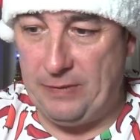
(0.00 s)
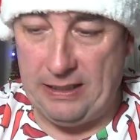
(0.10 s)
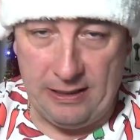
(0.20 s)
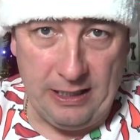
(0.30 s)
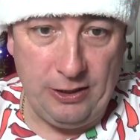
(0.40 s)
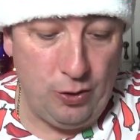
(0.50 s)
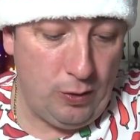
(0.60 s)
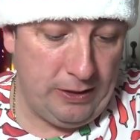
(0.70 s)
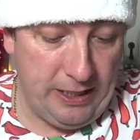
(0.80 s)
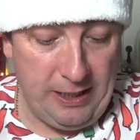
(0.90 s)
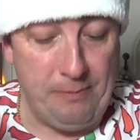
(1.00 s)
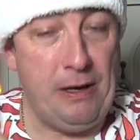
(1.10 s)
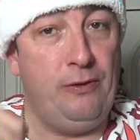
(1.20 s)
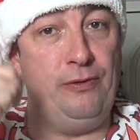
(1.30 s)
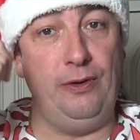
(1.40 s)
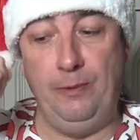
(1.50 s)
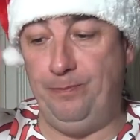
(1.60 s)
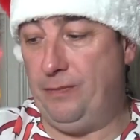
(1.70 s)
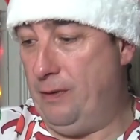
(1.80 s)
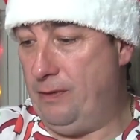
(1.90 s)
And as I do, I take a mouthful,
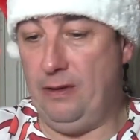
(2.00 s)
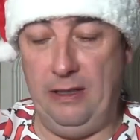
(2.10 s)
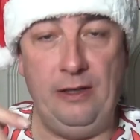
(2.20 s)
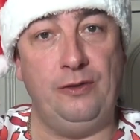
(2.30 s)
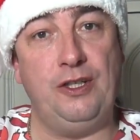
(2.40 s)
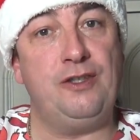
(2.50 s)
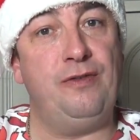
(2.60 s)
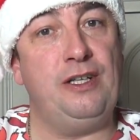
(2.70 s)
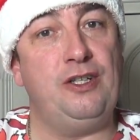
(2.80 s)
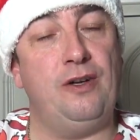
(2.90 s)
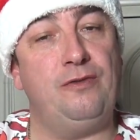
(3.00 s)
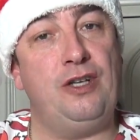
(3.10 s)
you know, just finish it off